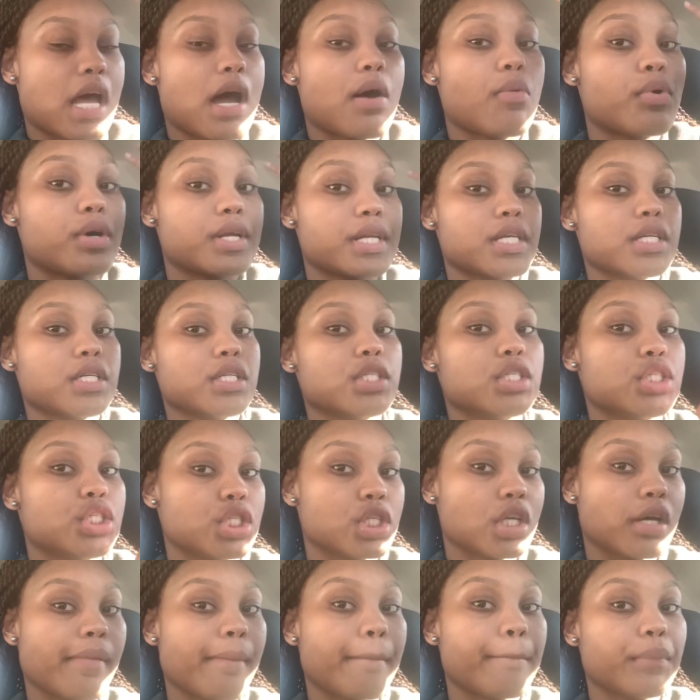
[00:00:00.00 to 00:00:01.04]
I wanted
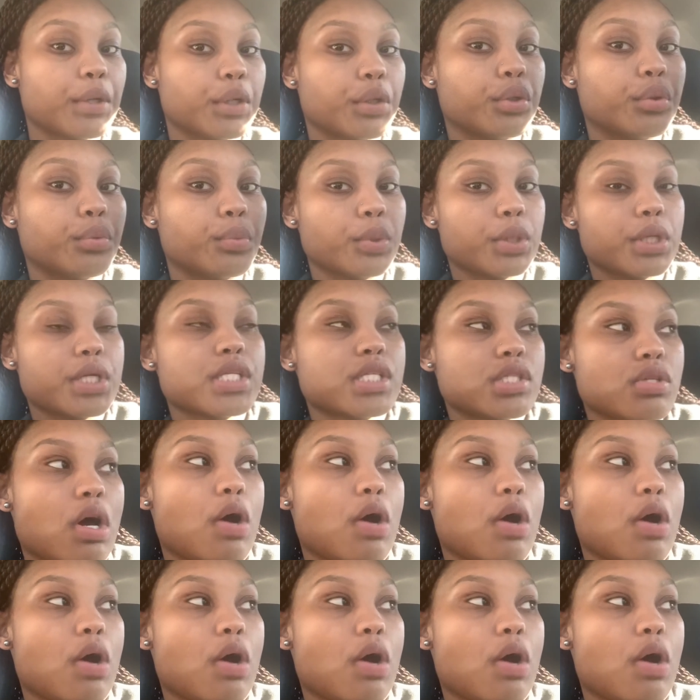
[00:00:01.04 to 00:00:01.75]
jumbo ones,